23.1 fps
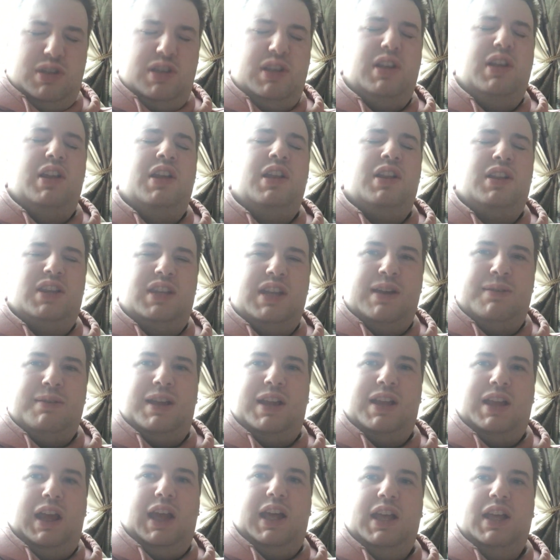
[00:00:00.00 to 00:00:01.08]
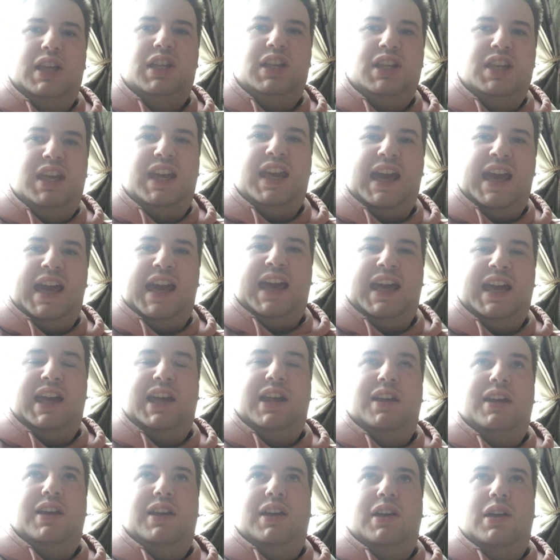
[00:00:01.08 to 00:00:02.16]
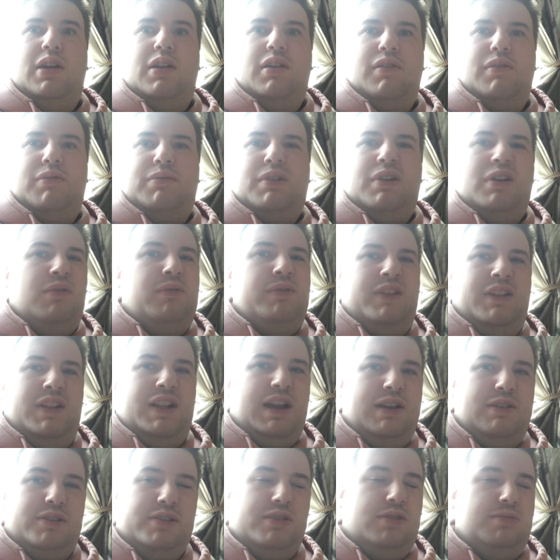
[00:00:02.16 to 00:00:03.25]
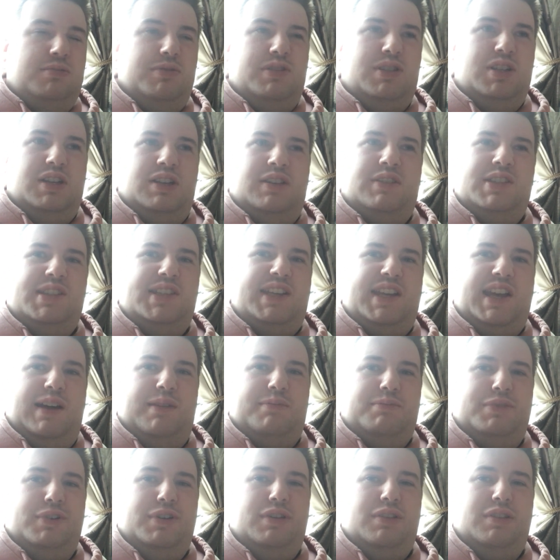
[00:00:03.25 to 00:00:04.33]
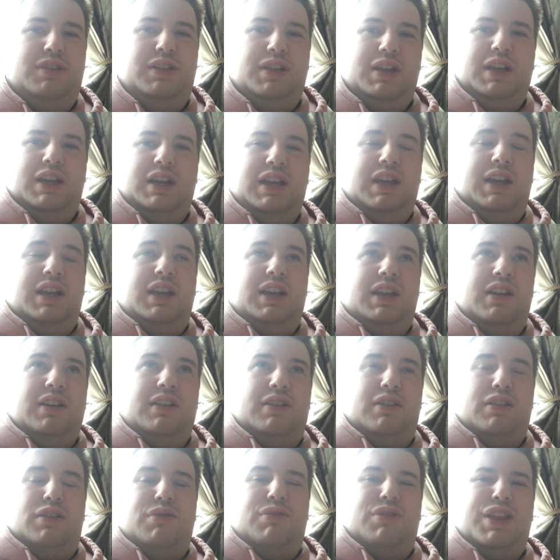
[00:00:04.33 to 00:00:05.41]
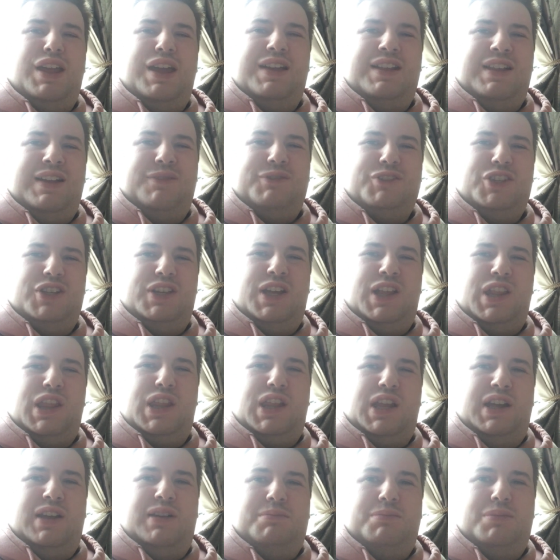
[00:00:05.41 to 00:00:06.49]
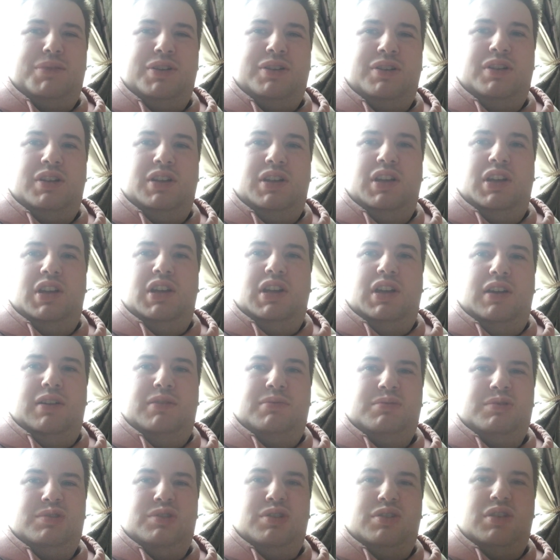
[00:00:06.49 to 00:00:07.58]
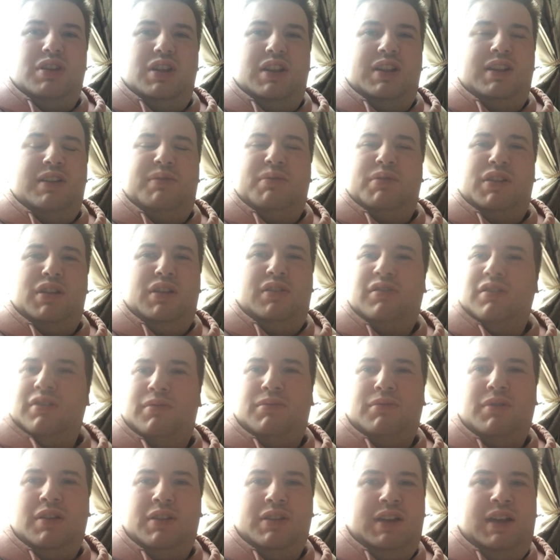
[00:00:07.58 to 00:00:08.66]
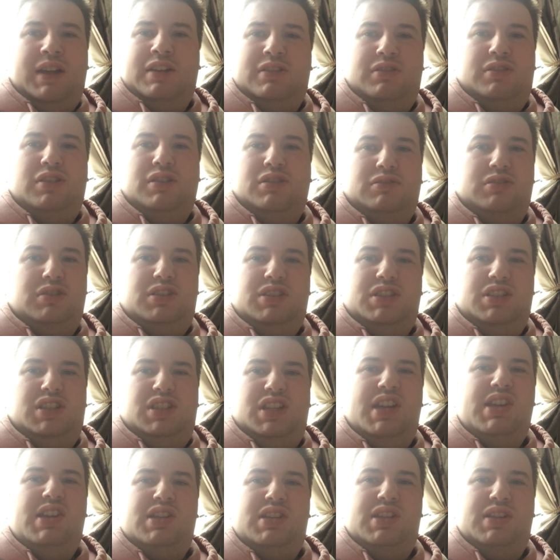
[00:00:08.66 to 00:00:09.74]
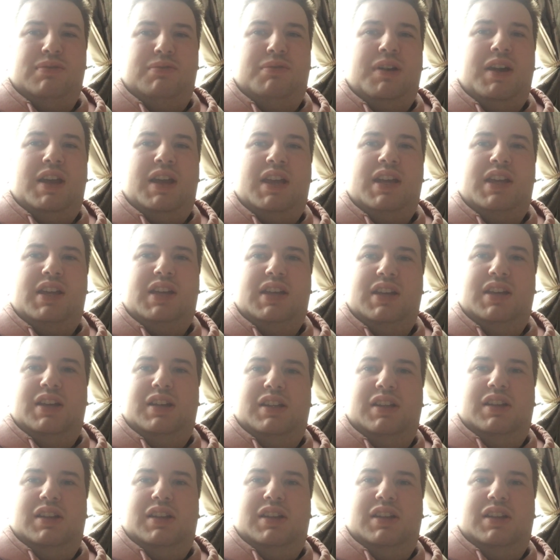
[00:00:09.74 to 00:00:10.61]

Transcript: academic year before we're allowed to return to campus. Because they're saying after Easter, but I was looking. There was only one actual teaching week.